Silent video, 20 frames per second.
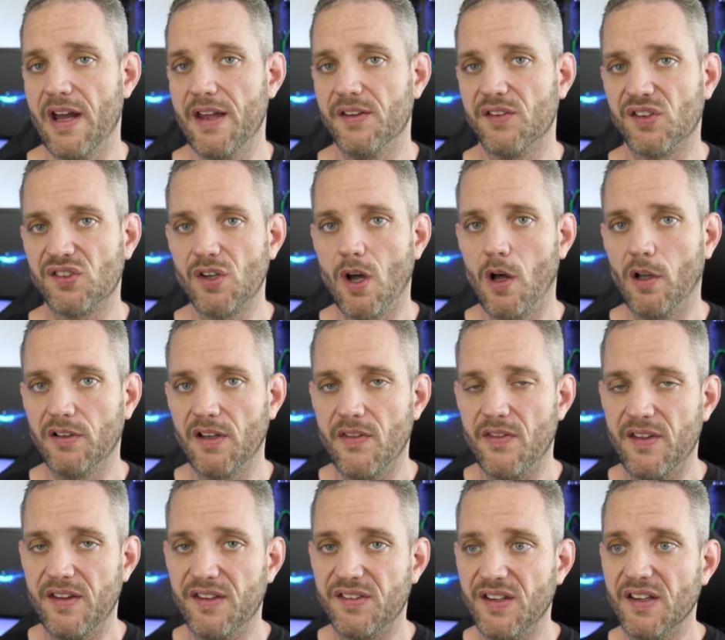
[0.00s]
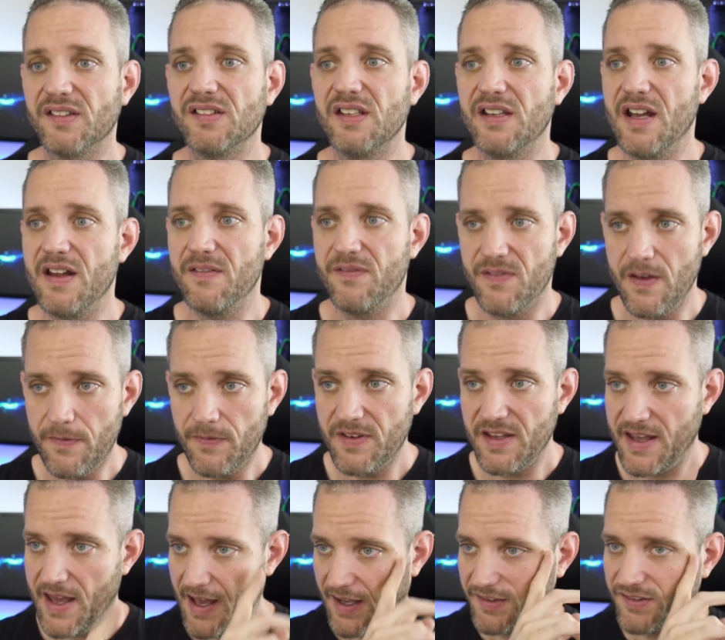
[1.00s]
I installed the
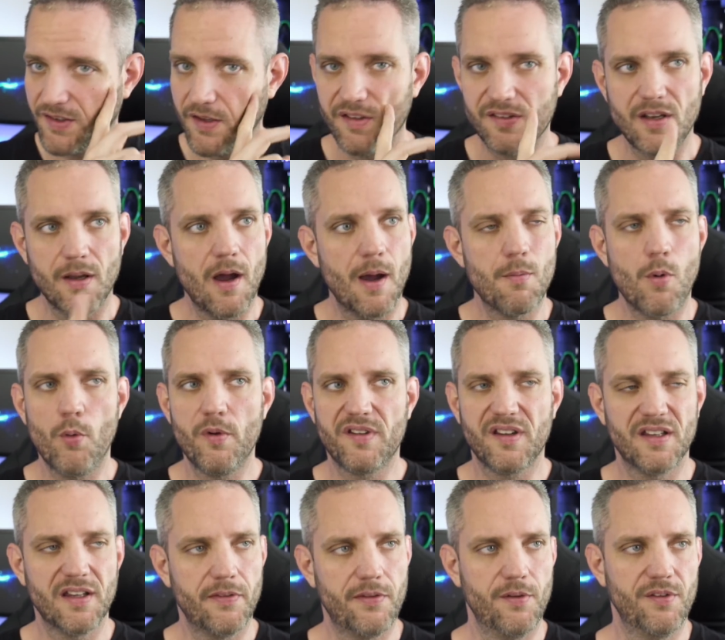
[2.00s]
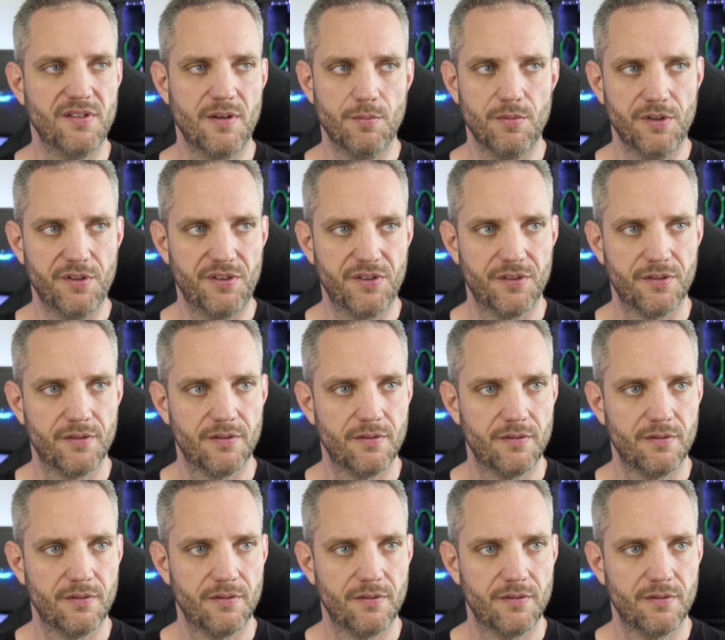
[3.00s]
6950X, no, I'm always gonna get those numbers.